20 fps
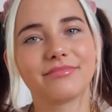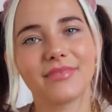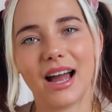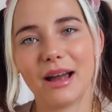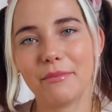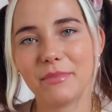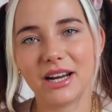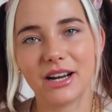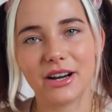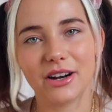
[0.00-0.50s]

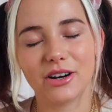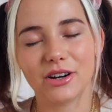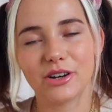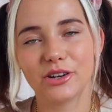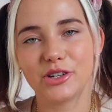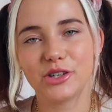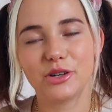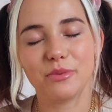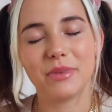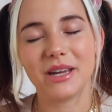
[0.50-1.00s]
I'm here
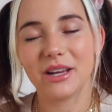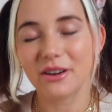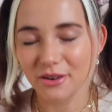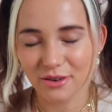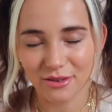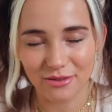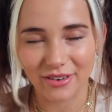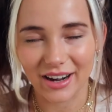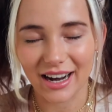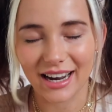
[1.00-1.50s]
to be your
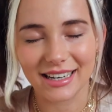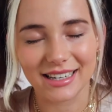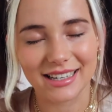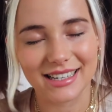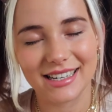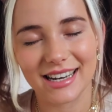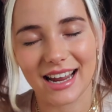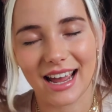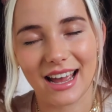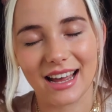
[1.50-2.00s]

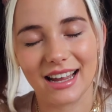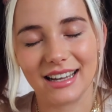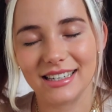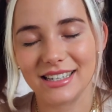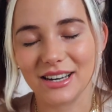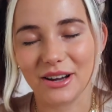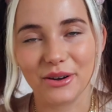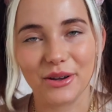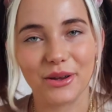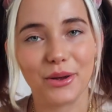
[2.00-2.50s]
friend and
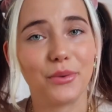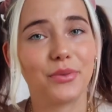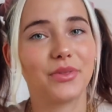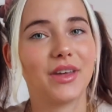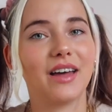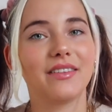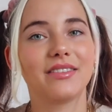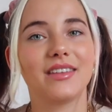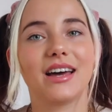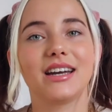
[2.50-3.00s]
tell you
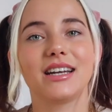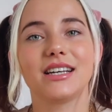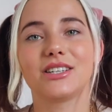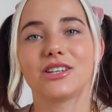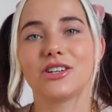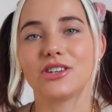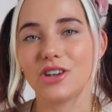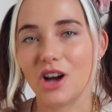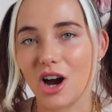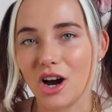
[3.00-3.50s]
that that is
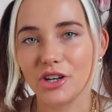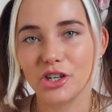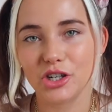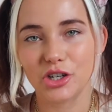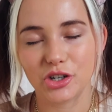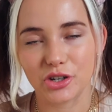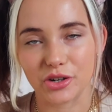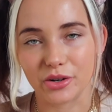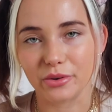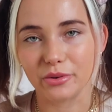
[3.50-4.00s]
not
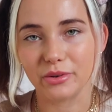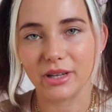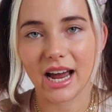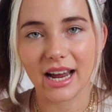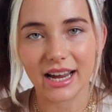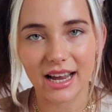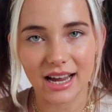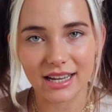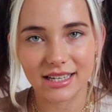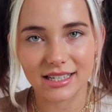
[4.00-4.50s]
true.
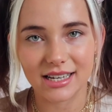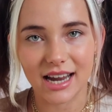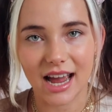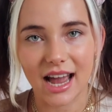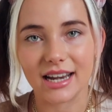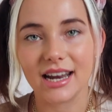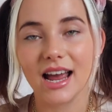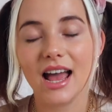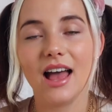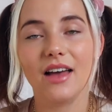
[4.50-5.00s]
Like I
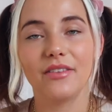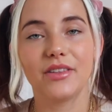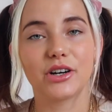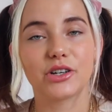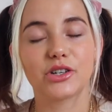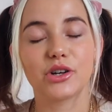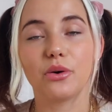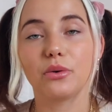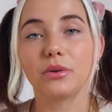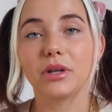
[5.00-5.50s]
said,
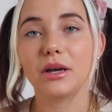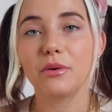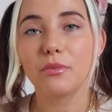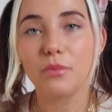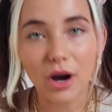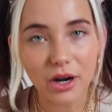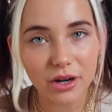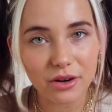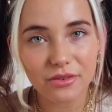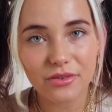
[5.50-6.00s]
there's only
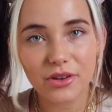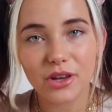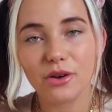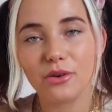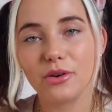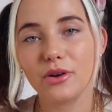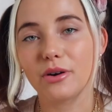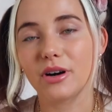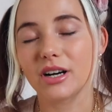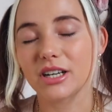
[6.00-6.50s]
one of you.
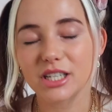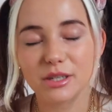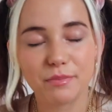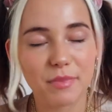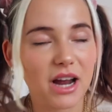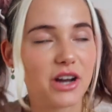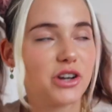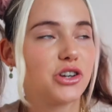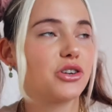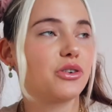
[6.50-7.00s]
You're
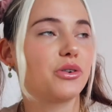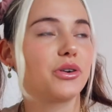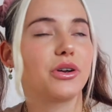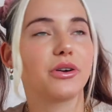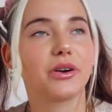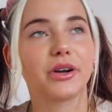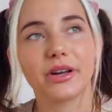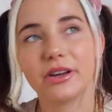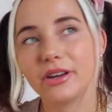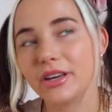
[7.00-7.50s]
special,
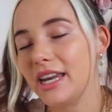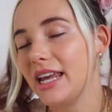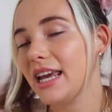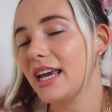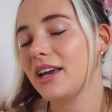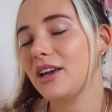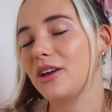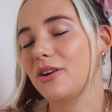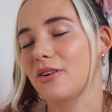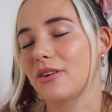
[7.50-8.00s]
you're
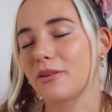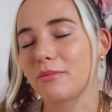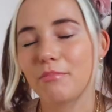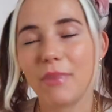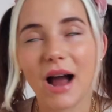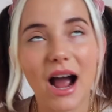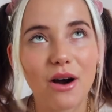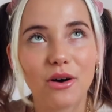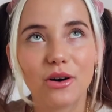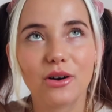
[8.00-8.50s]
unique, you're
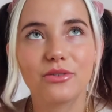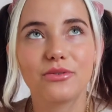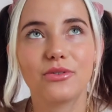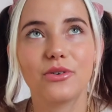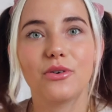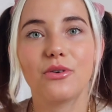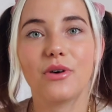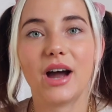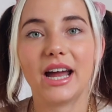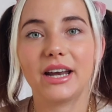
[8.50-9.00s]

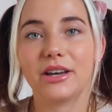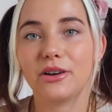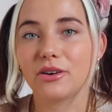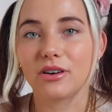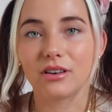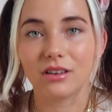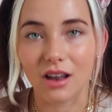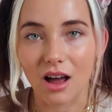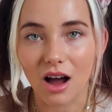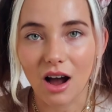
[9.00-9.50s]
powerful, and
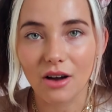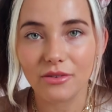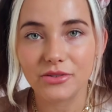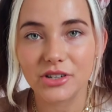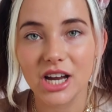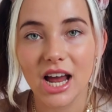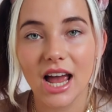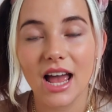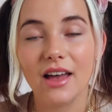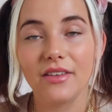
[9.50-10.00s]
you're
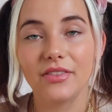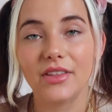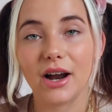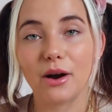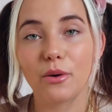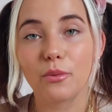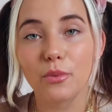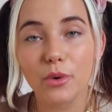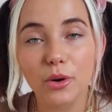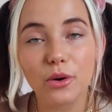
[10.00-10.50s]
loved.
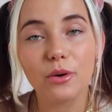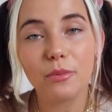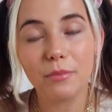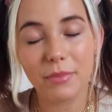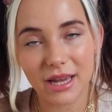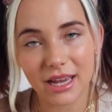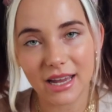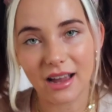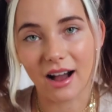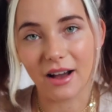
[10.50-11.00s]
There will
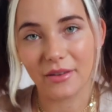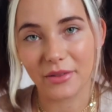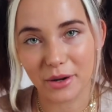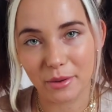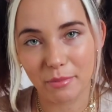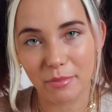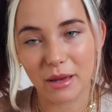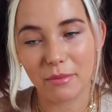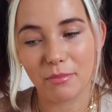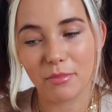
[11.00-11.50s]
be
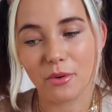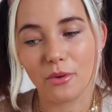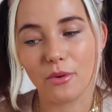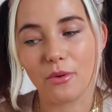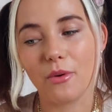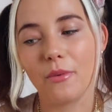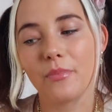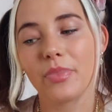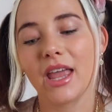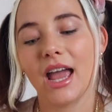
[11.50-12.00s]
other
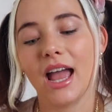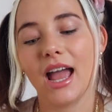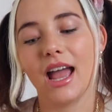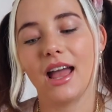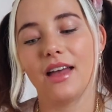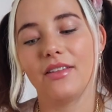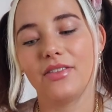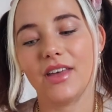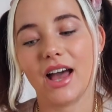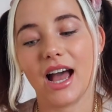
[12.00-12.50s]
people
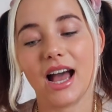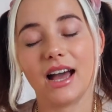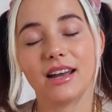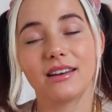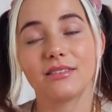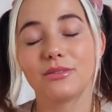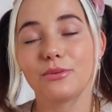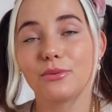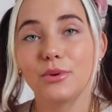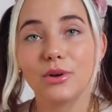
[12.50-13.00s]

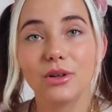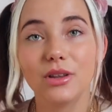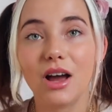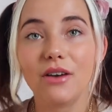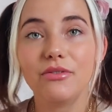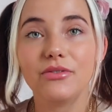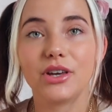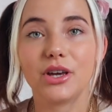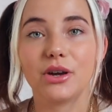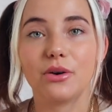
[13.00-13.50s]
that will
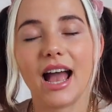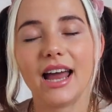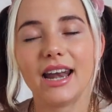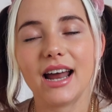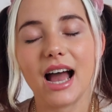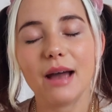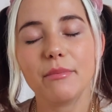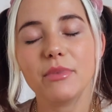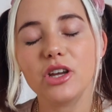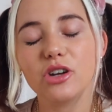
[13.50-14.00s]
love you. And
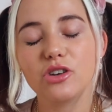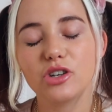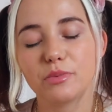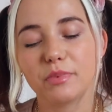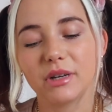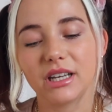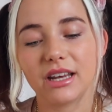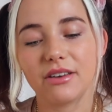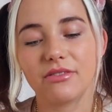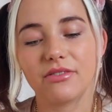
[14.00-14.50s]
I'm a huge
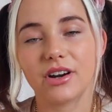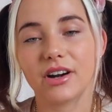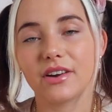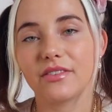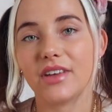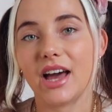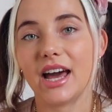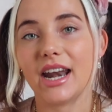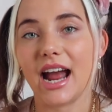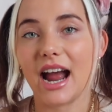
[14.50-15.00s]
believer
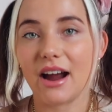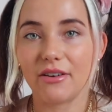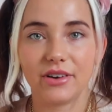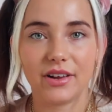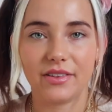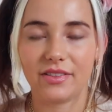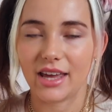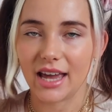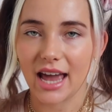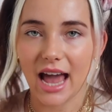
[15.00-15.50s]
that
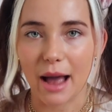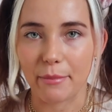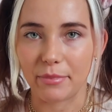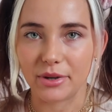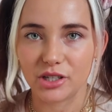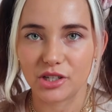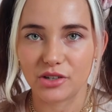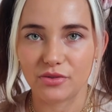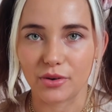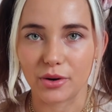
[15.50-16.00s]
everything
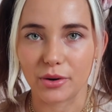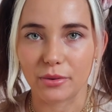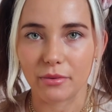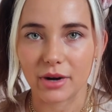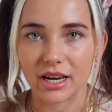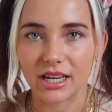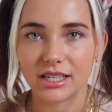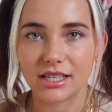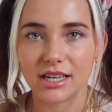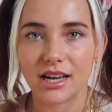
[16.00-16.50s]
happens for a
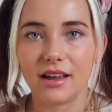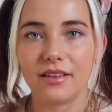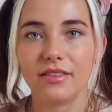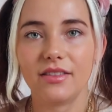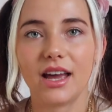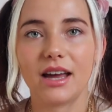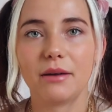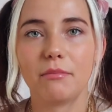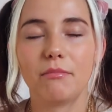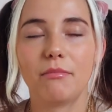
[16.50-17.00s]
reason.
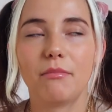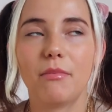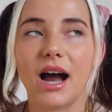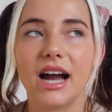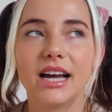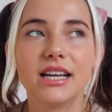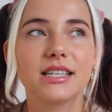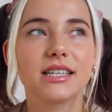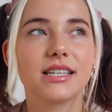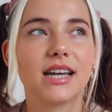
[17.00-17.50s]
That
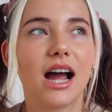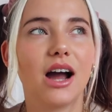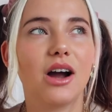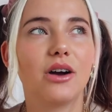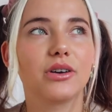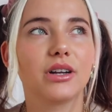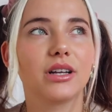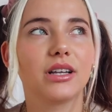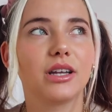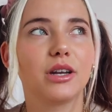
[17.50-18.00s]
might
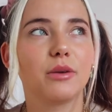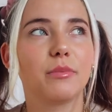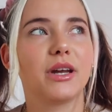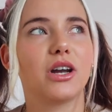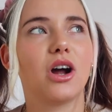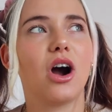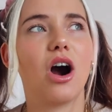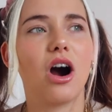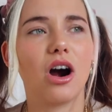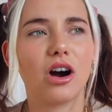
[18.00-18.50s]
sound a little bit
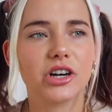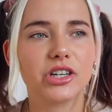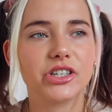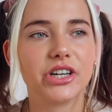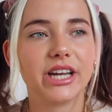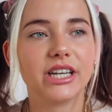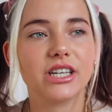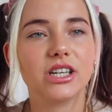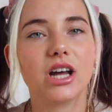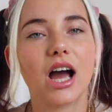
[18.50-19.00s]
harsh
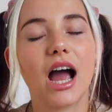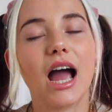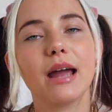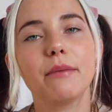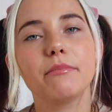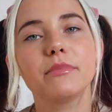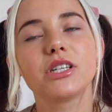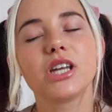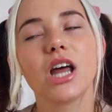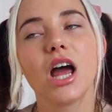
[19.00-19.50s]
at
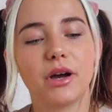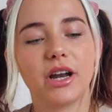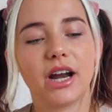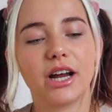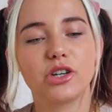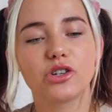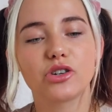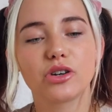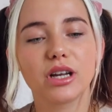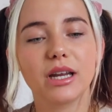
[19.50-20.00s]
times, but
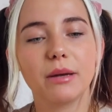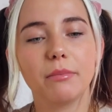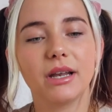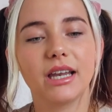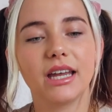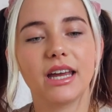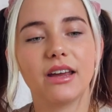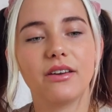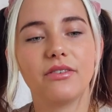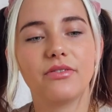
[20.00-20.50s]
I truly
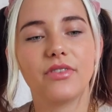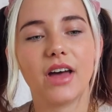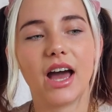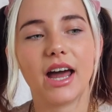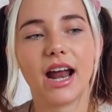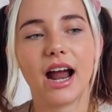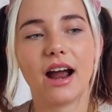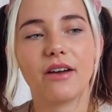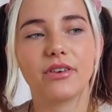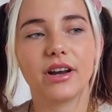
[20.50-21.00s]
believe
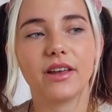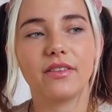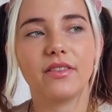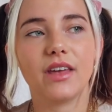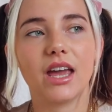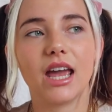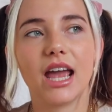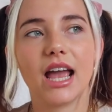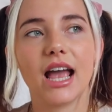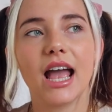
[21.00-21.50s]
that
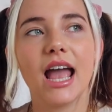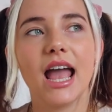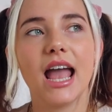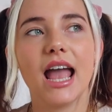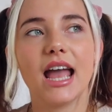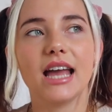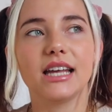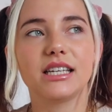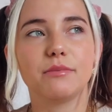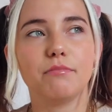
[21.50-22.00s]
everything
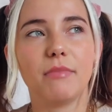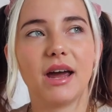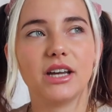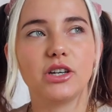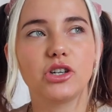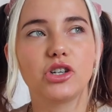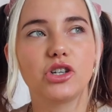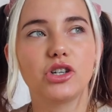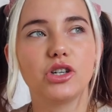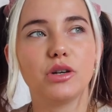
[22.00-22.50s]
is
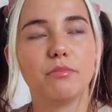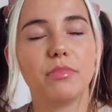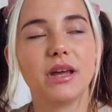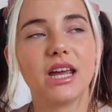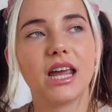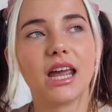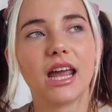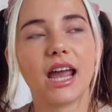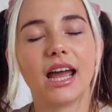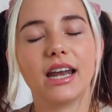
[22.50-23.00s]
meant to
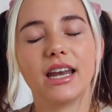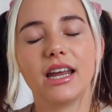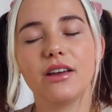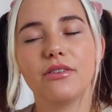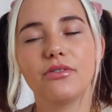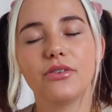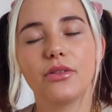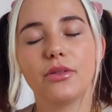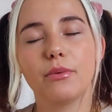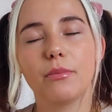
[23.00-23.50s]
be, and
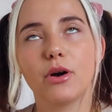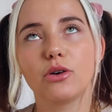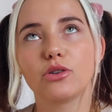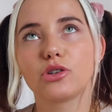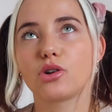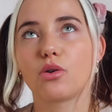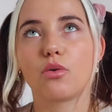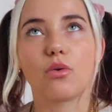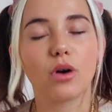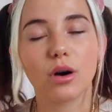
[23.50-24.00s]
even the
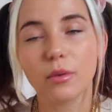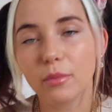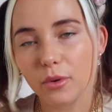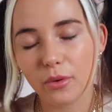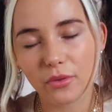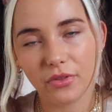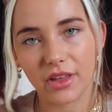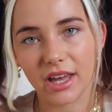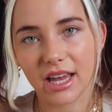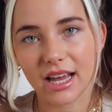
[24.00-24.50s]
most
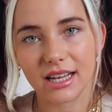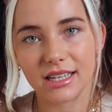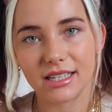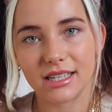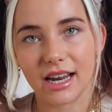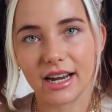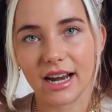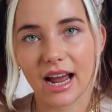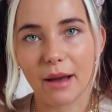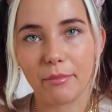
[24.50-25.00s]
horrible things
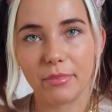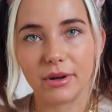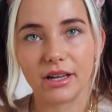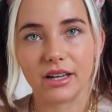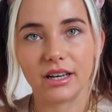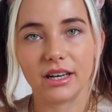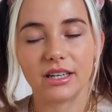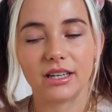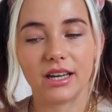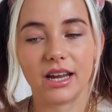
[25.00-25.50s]
that
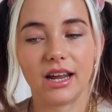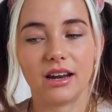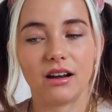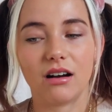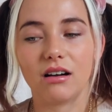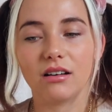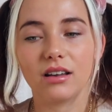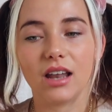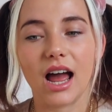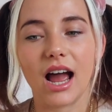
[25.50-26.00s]
happen in
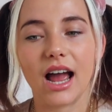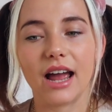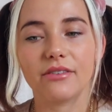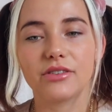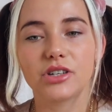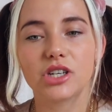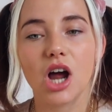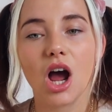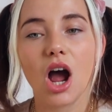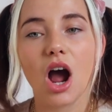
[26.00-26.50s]
our
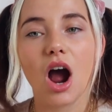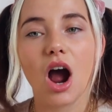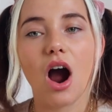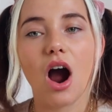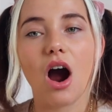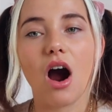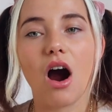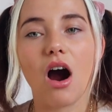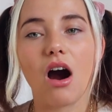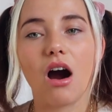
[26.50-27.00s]
lives
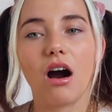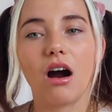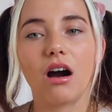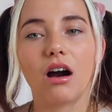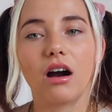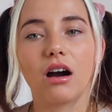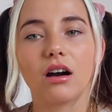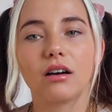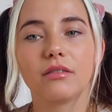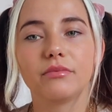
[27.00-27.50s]

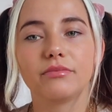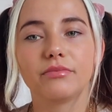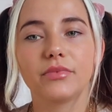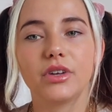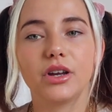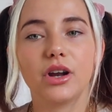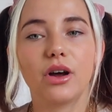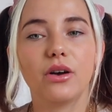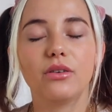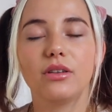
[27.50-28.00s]
are,
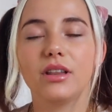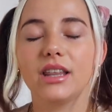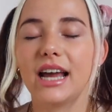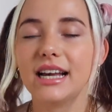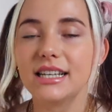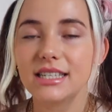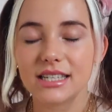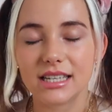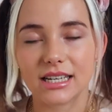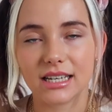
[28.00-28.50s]
you know,
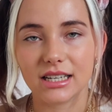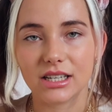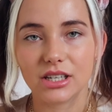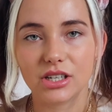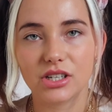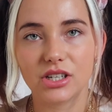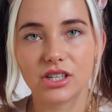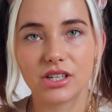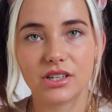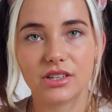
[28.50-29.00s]

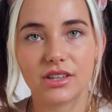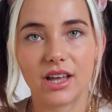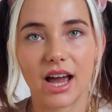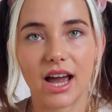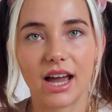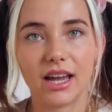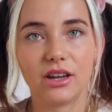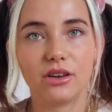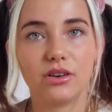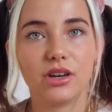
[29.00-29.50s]
lessons
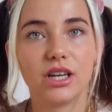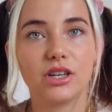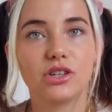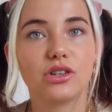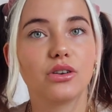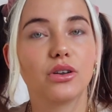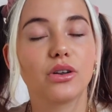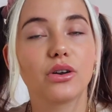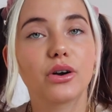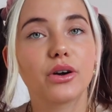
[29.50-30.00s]
that you need
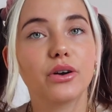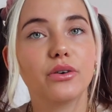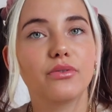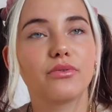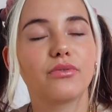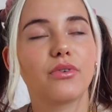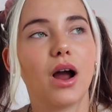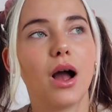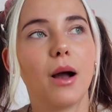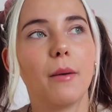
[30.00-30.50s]
to learn
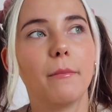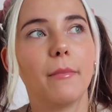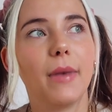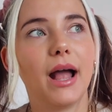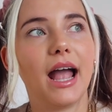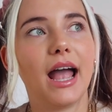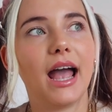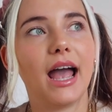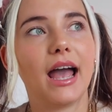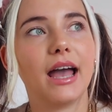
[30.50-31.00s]
from.
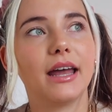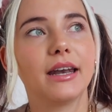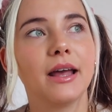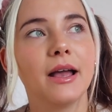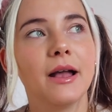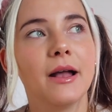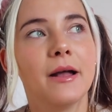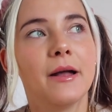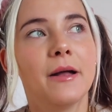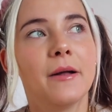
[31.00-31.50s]
And
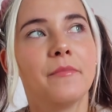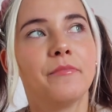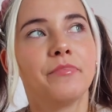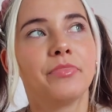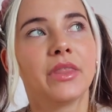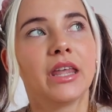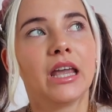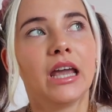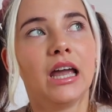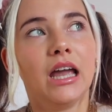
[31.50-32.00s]

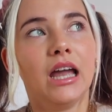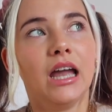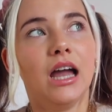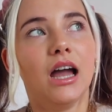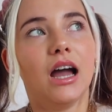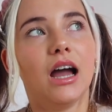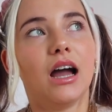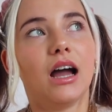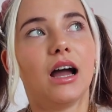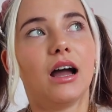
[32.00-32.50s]

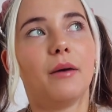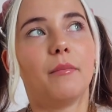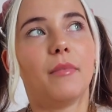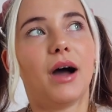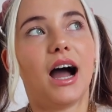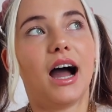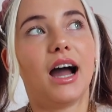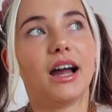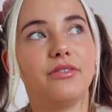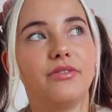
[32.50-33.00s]
um,
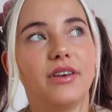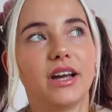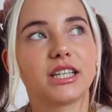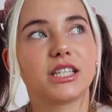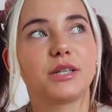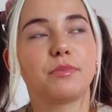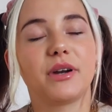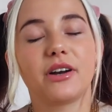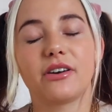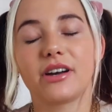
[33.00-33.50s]
I've
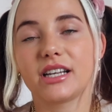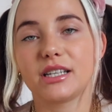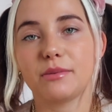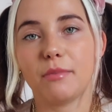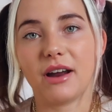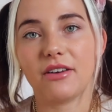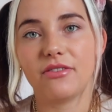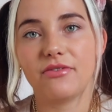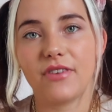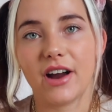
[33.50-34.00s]
experienced
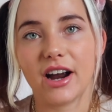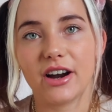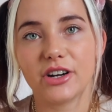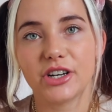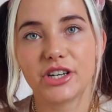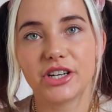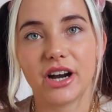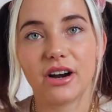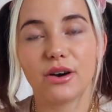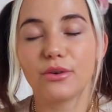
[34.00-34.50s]
my fair
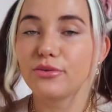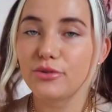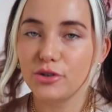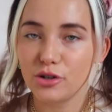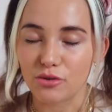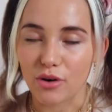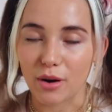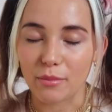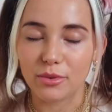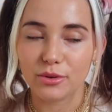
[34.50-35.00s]
share of
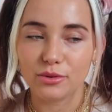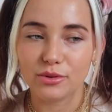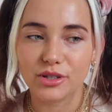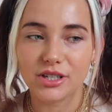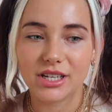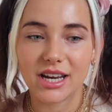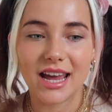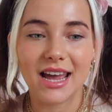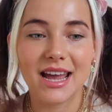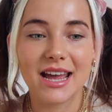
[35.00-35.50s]

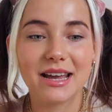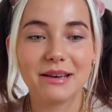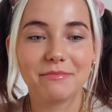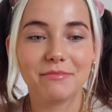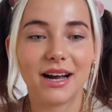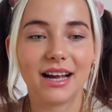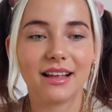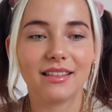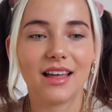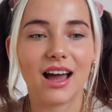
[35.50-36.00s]
troubles in
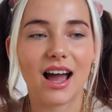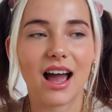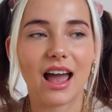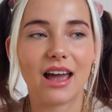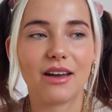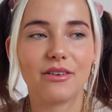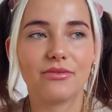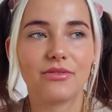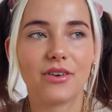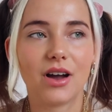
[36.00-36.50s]
my
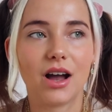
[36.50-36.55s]
life.